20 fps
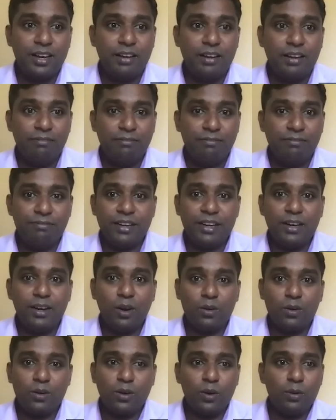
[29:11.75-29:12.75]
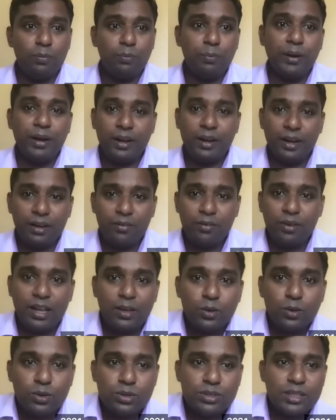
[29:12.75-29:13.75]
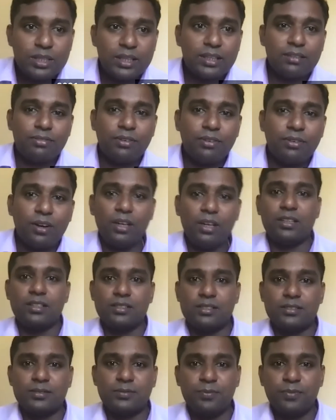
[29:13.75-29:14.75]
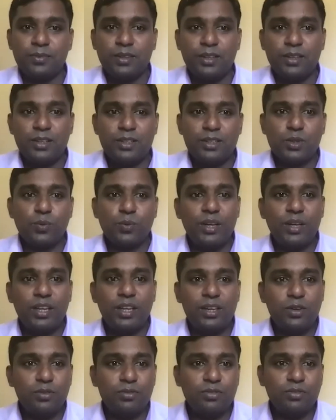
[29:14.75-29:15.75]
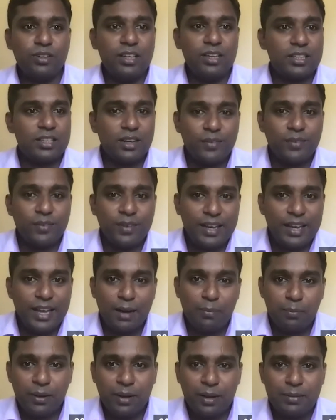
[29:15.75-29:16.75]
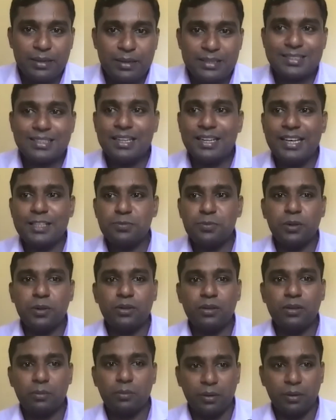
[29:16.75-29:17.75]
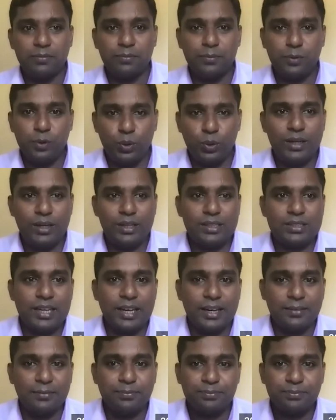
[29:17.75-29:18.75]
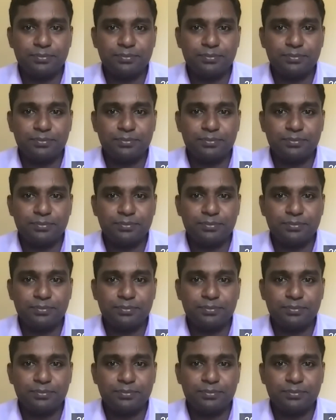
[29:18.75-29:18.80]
every lockdown period we are losing the follicles so we need to finish our ERPM as early as possible. Do you understand?